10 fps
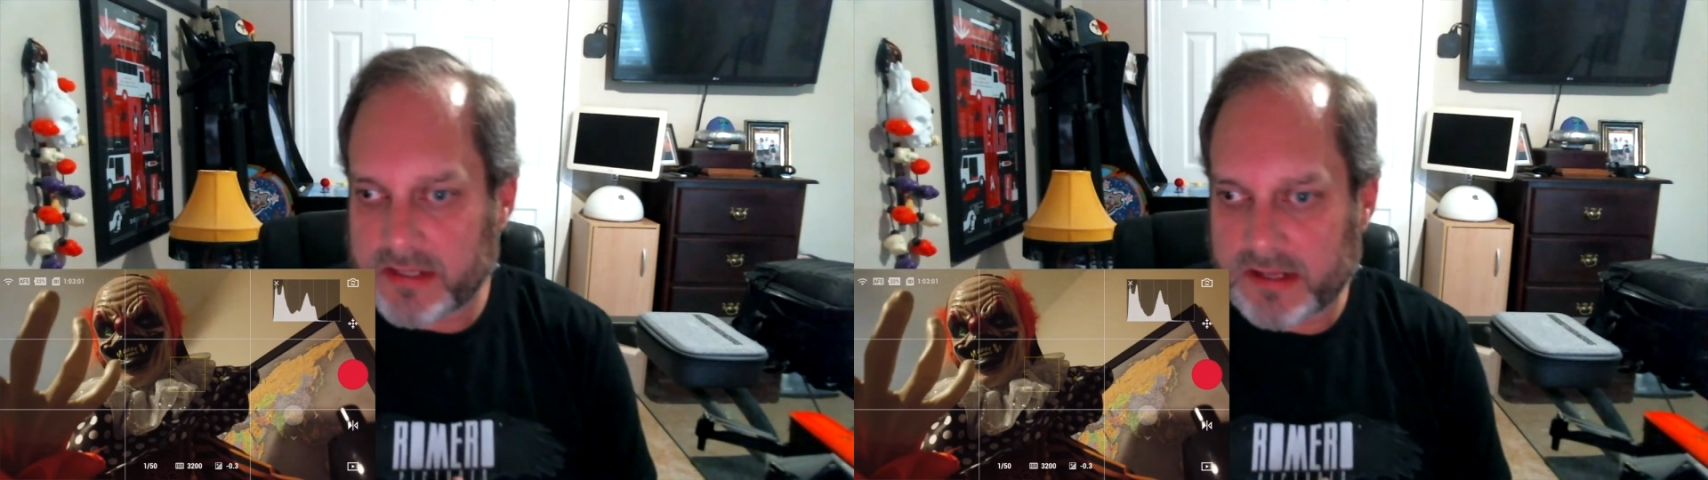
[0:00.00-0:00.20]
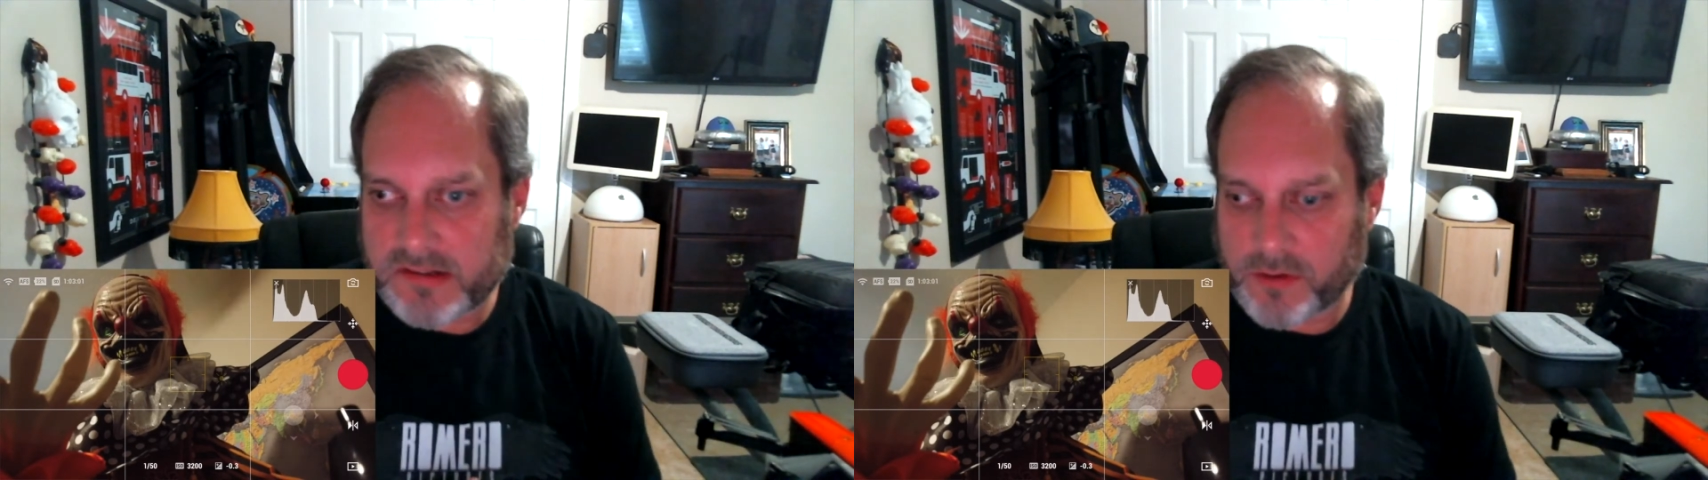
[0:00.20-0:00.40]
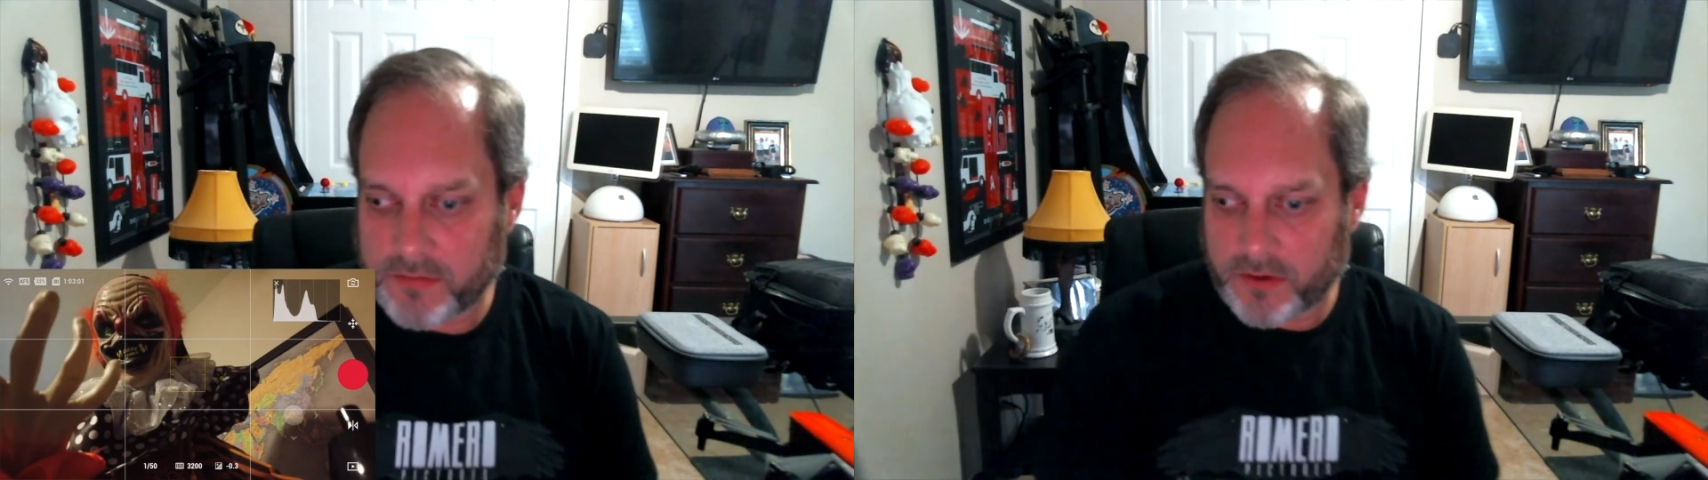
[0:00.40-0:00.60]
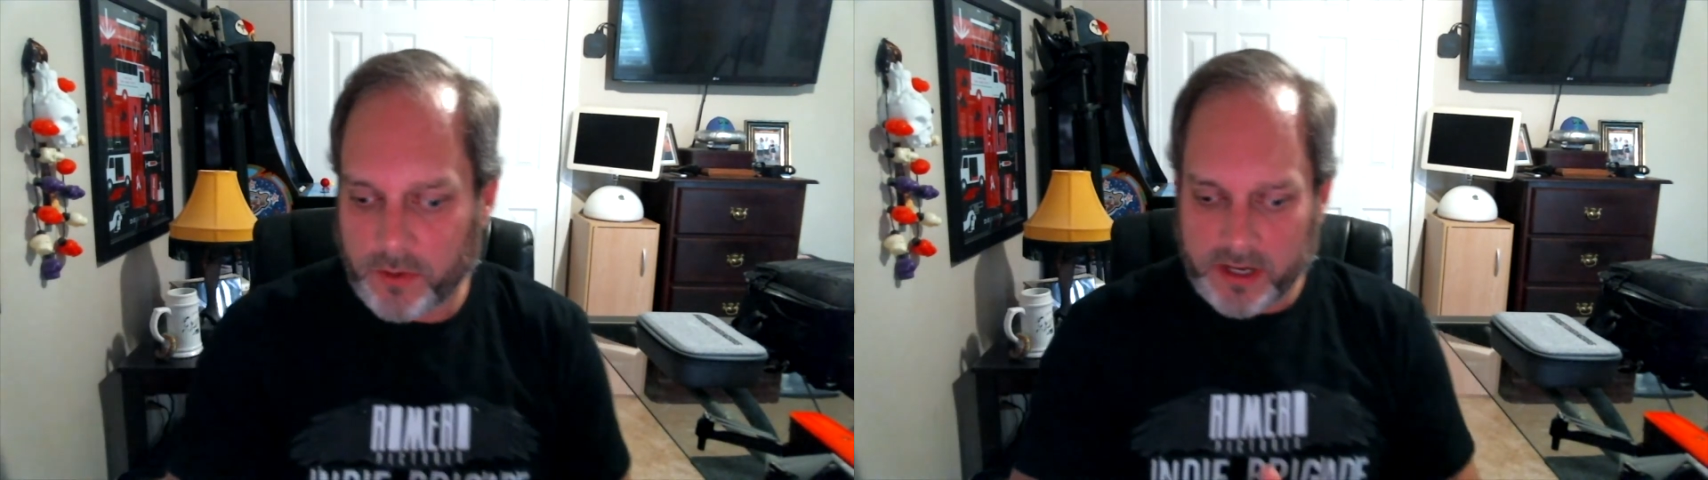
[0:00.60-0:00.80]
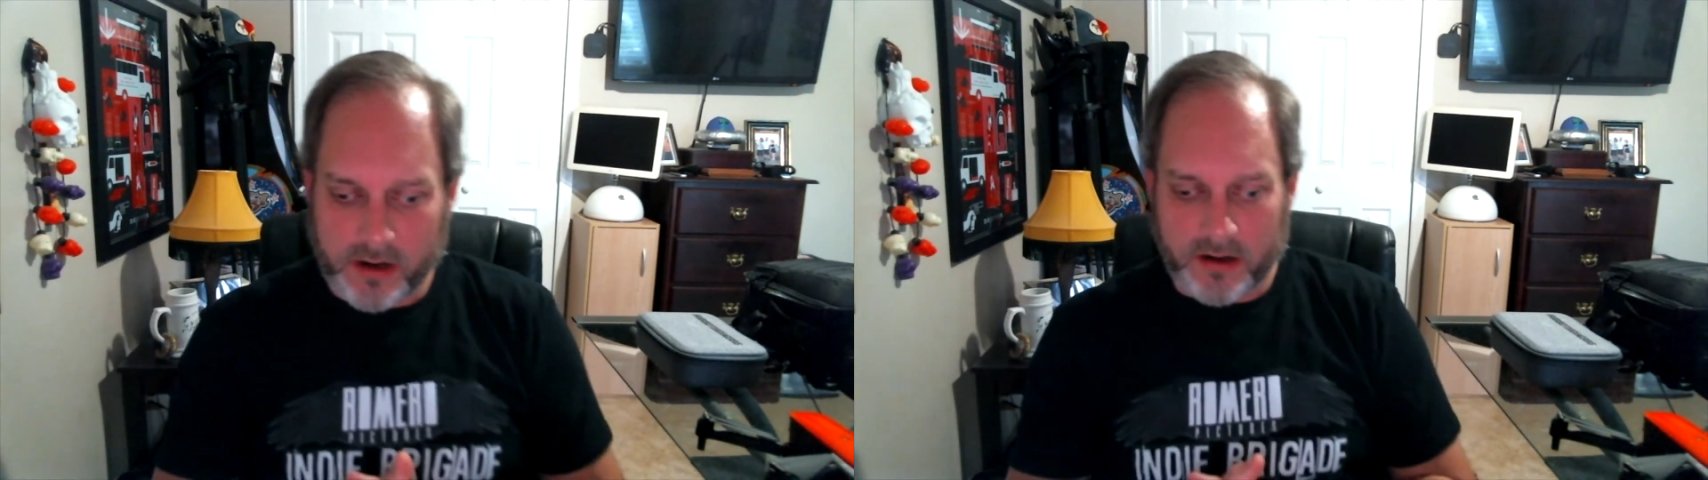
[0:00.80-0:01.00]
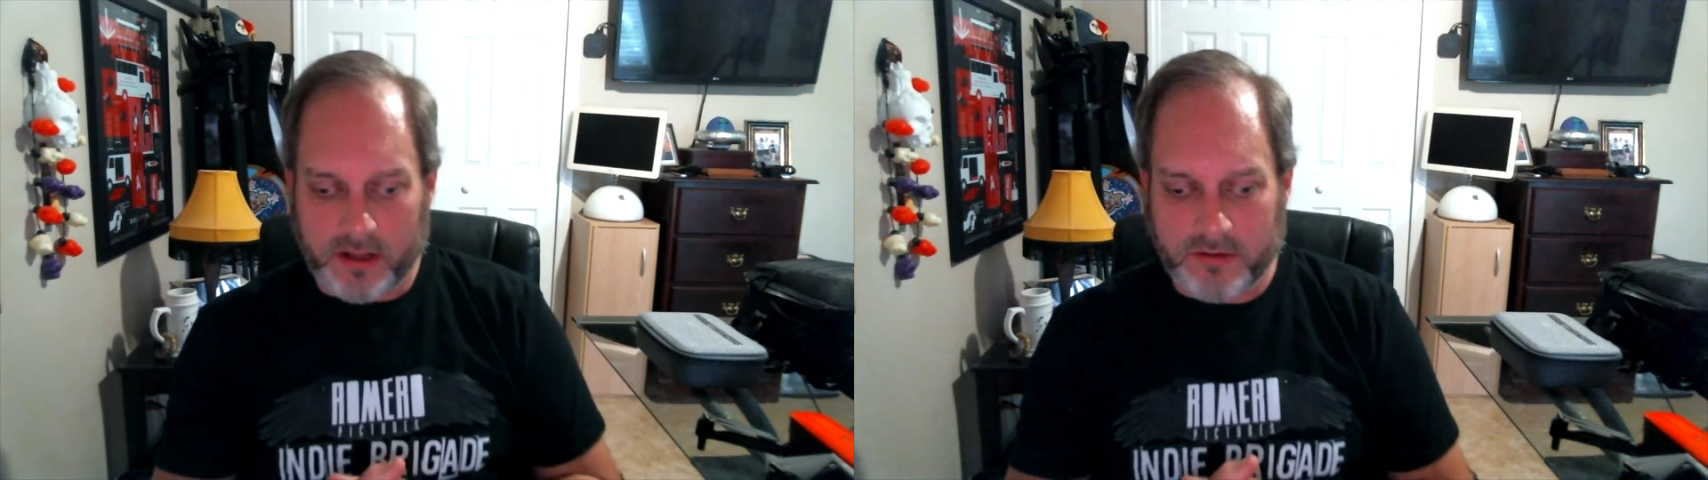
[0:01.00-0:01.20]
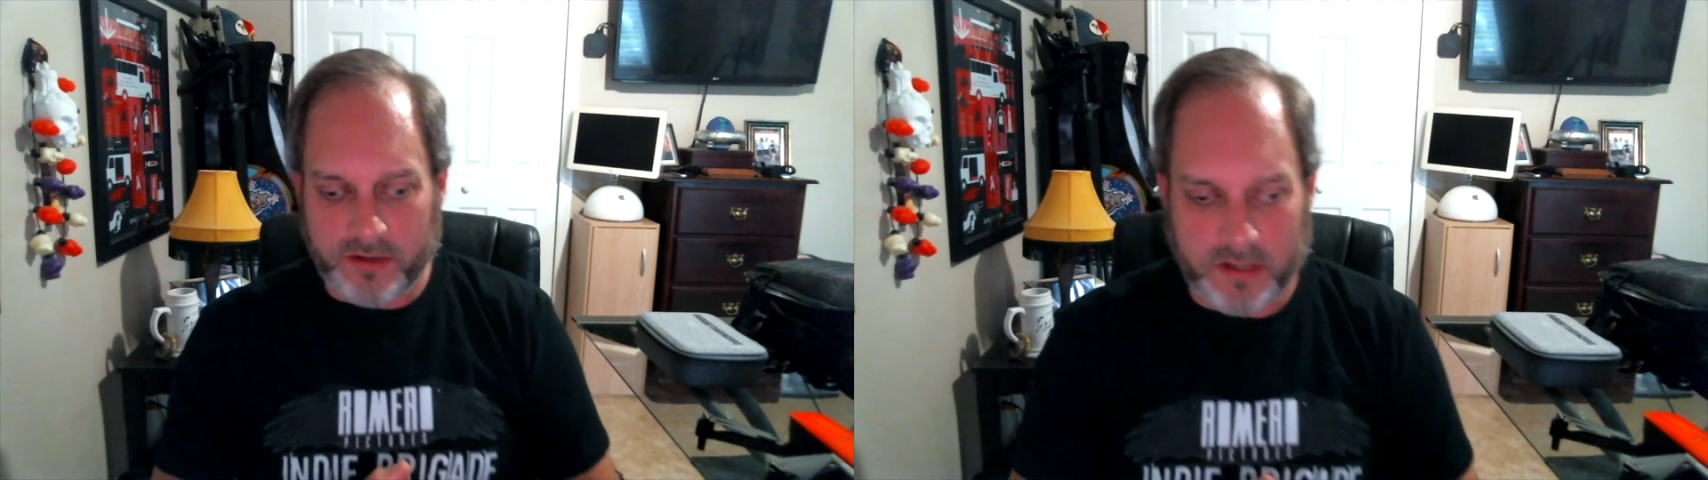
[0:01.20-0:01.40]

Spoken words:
That's sort of a quick introduction